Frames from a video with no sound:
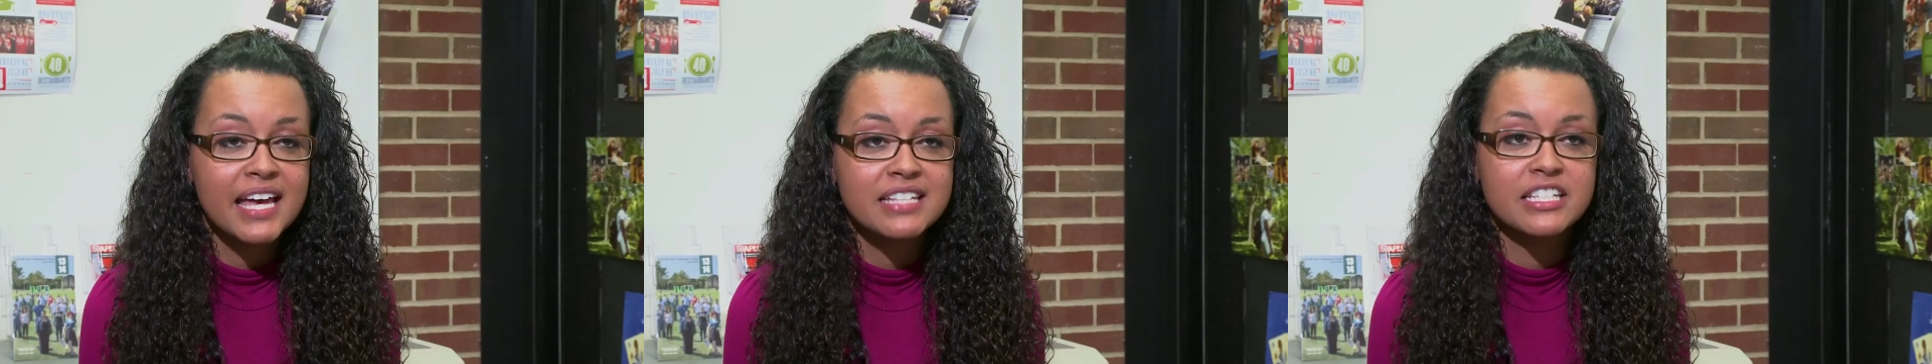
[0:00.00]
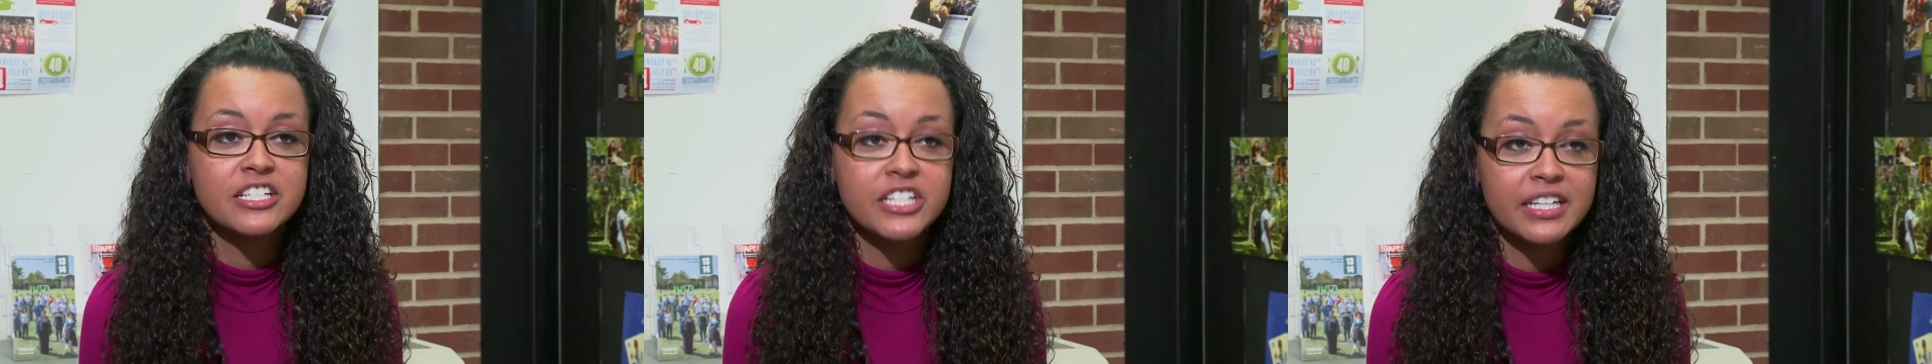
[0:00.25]
has
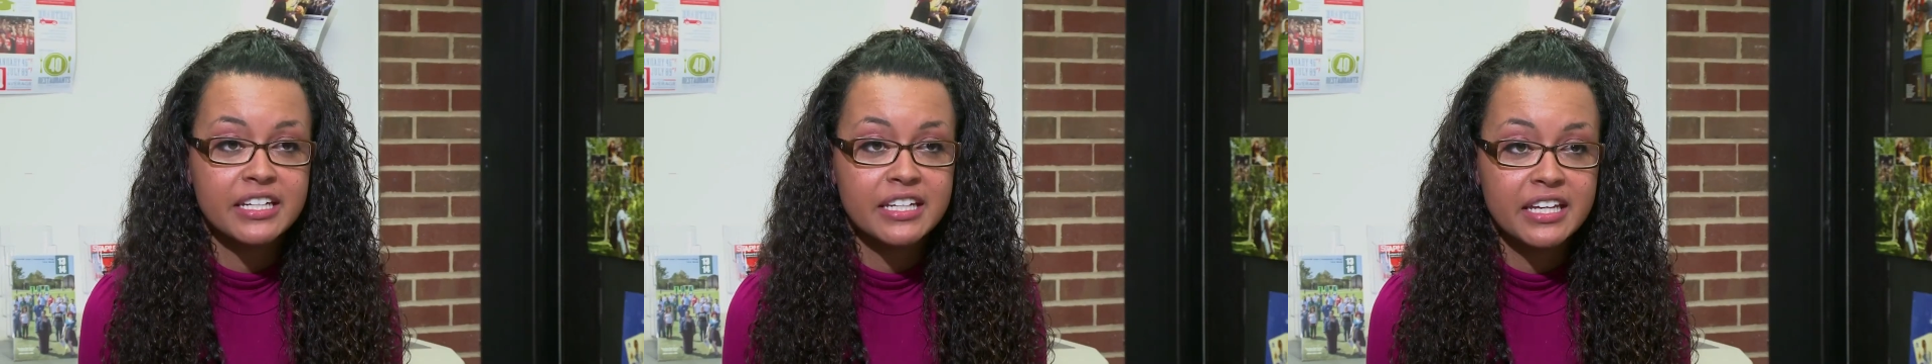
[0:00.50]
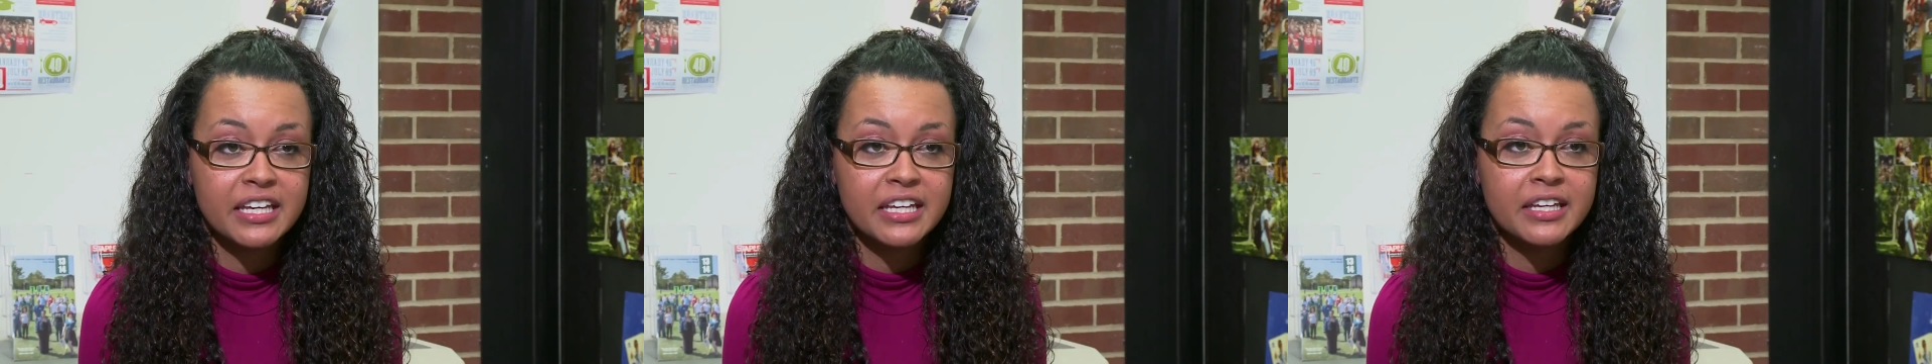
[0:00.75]
a
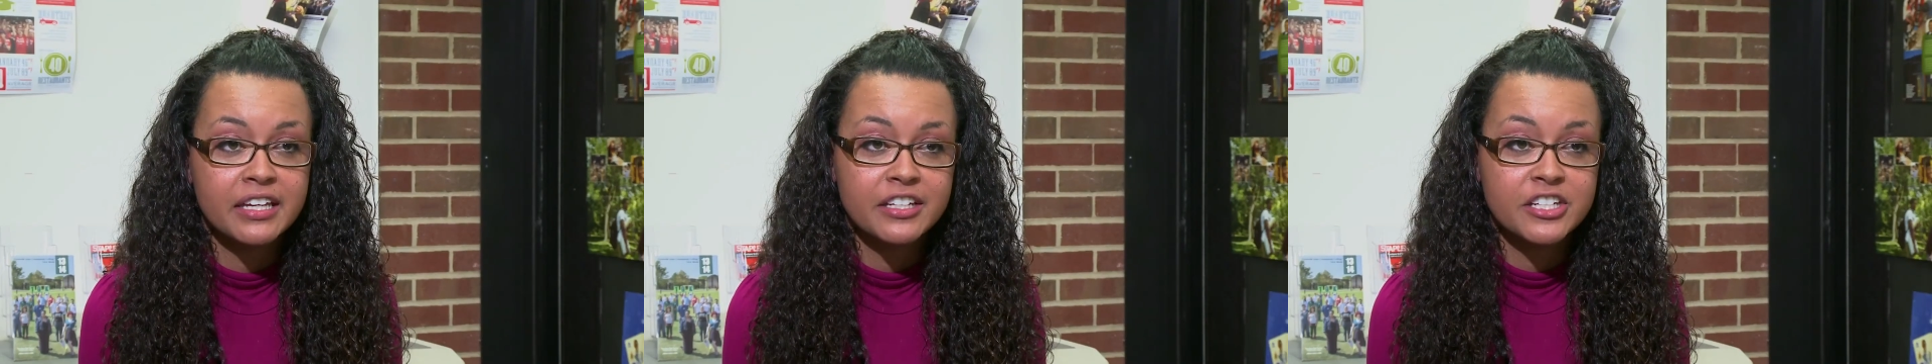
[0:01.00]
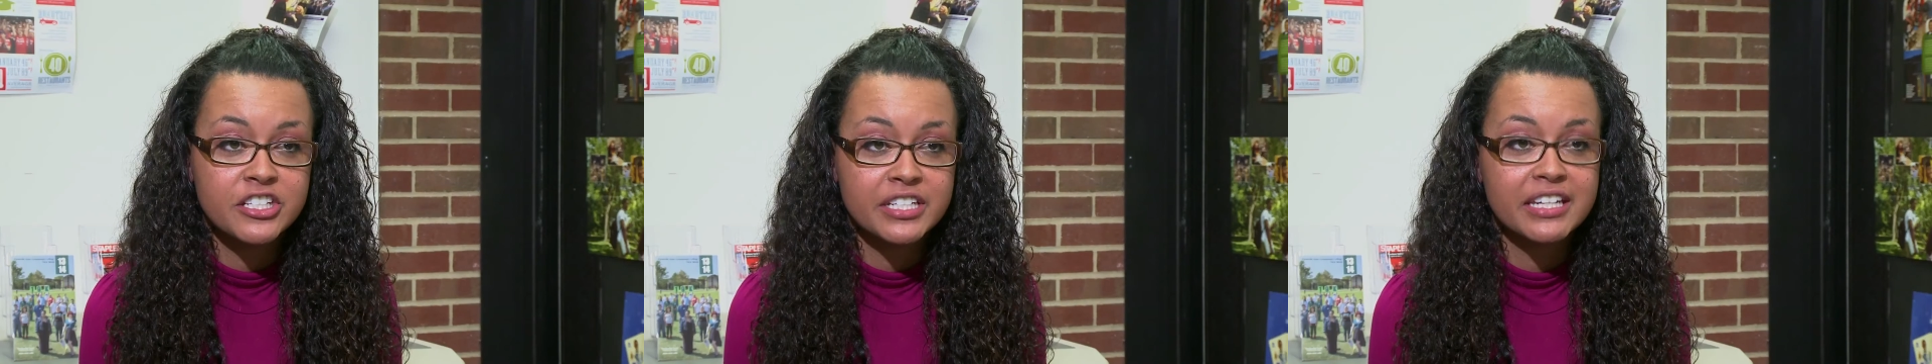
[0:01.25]
GED.
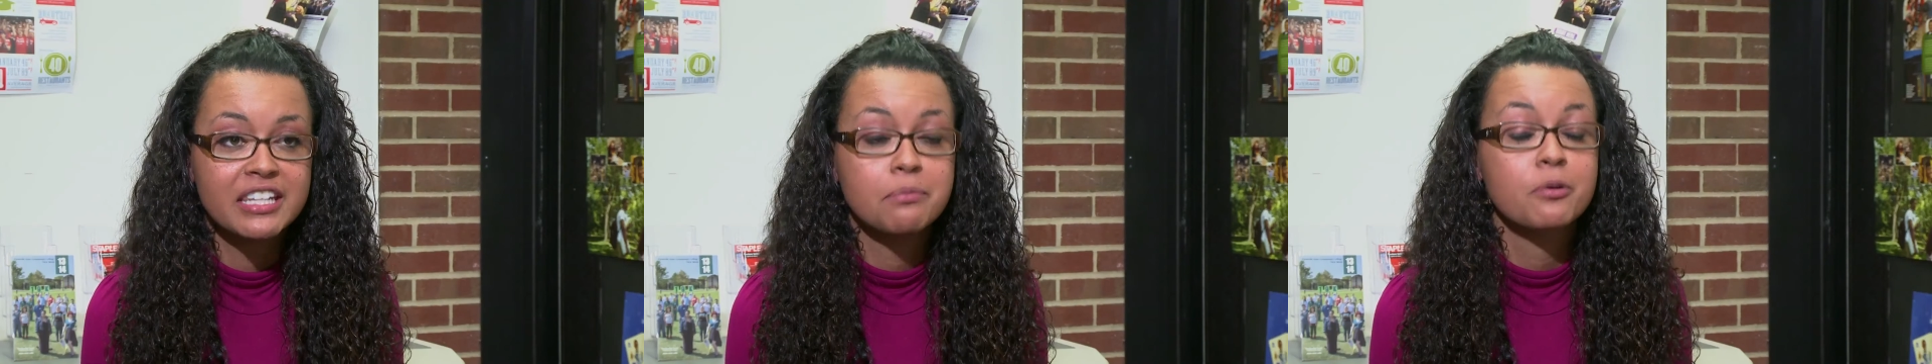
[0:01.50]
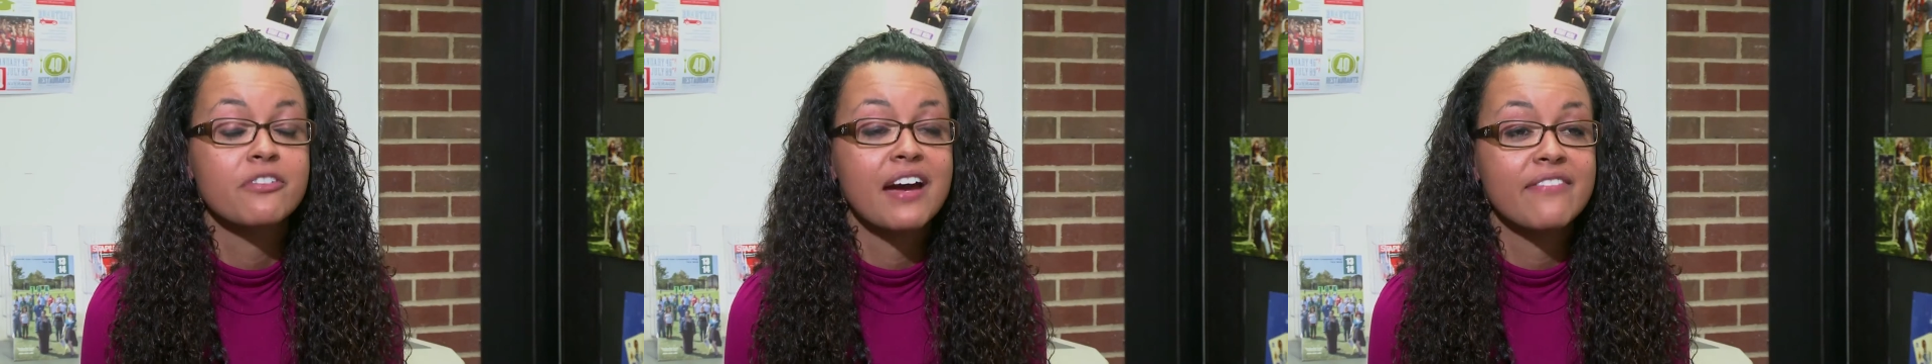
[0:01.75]
Does she need to
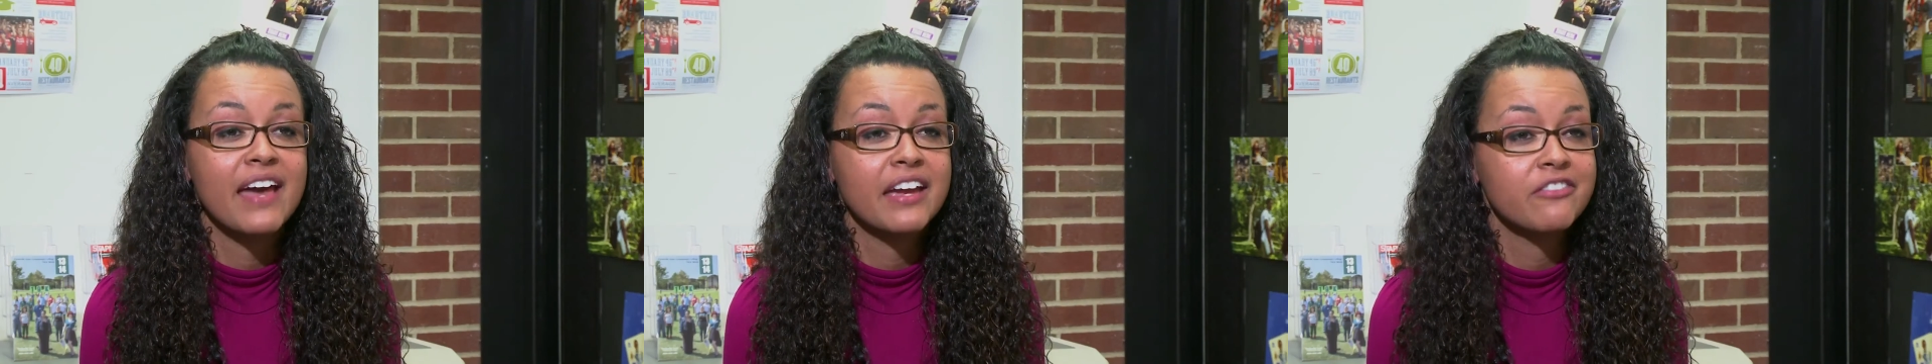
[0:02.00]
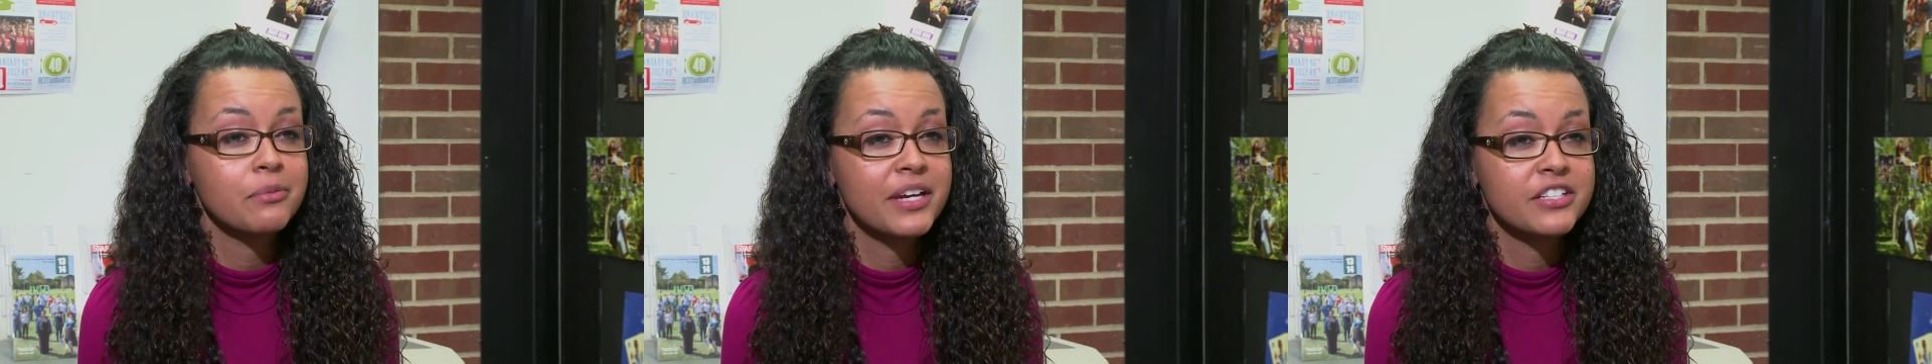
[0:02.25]
provide that
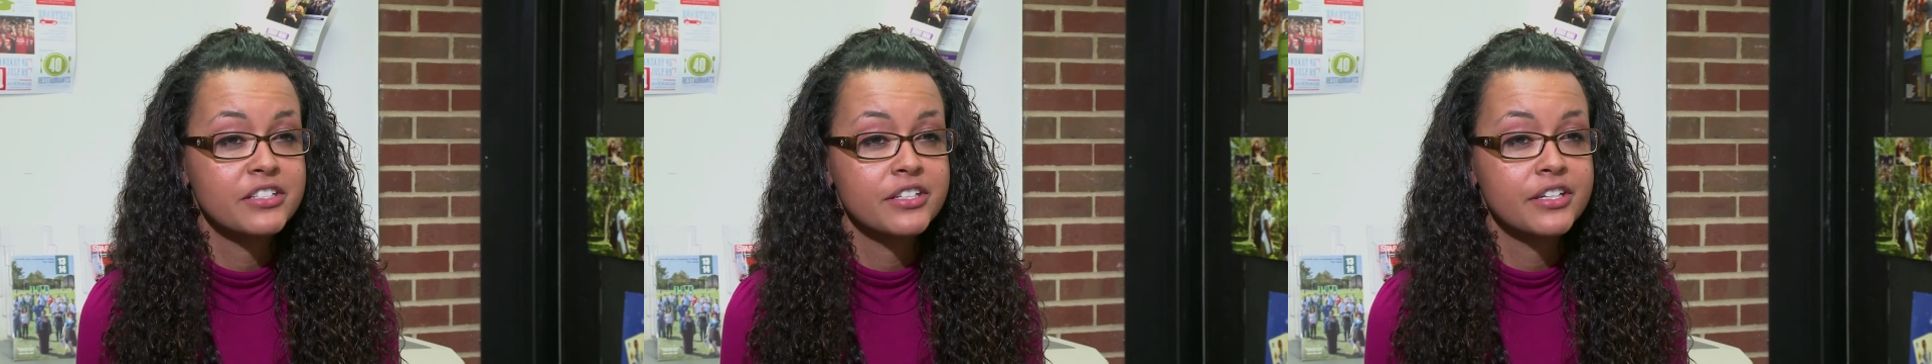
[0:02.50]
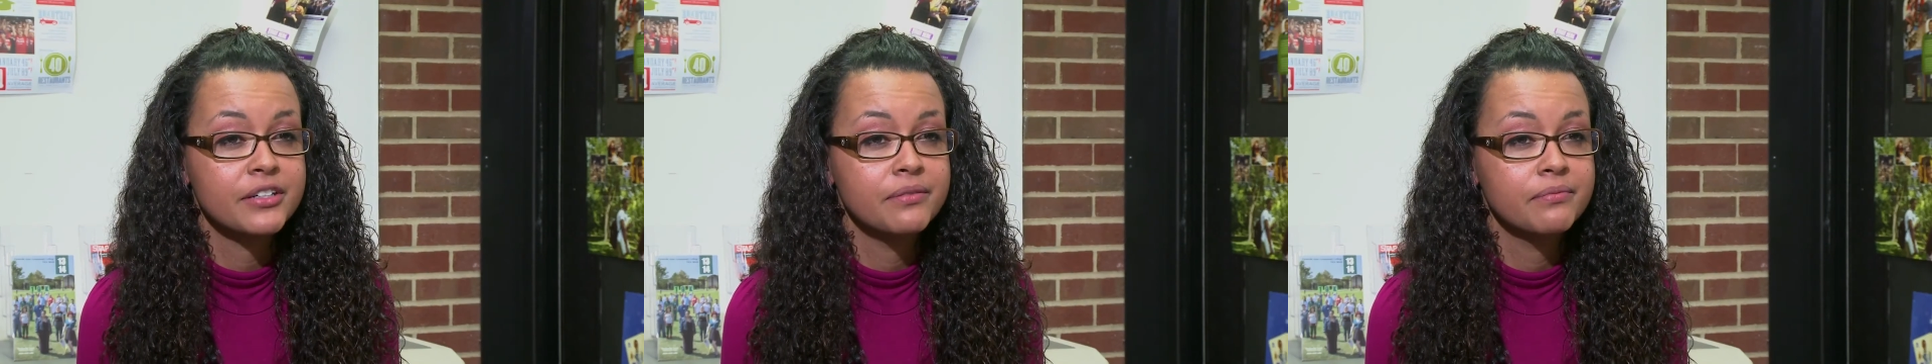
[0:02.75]
information
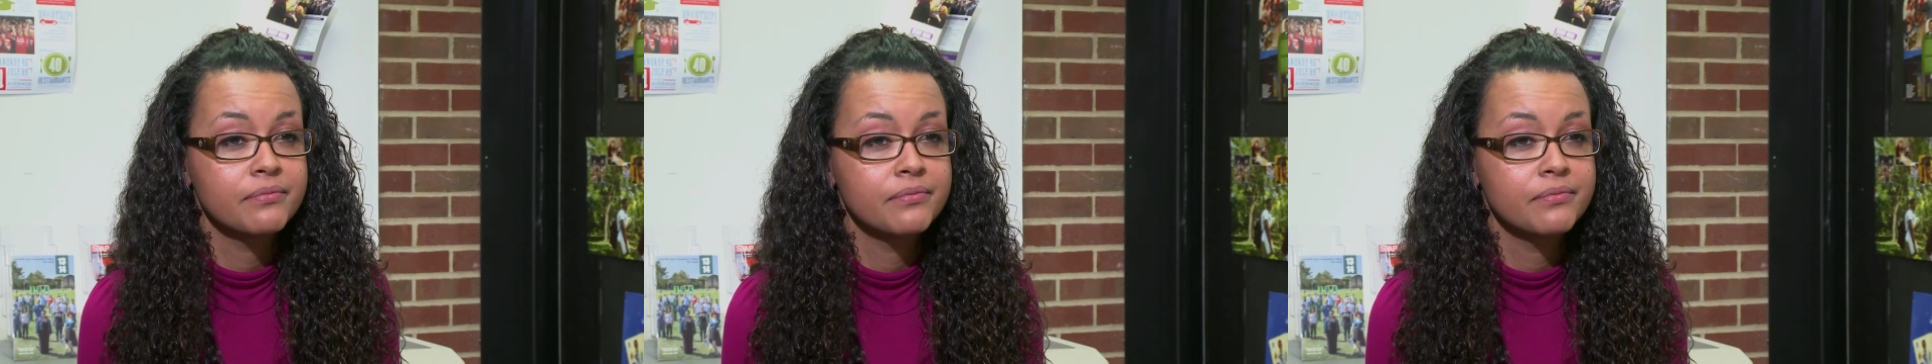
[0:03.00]
too?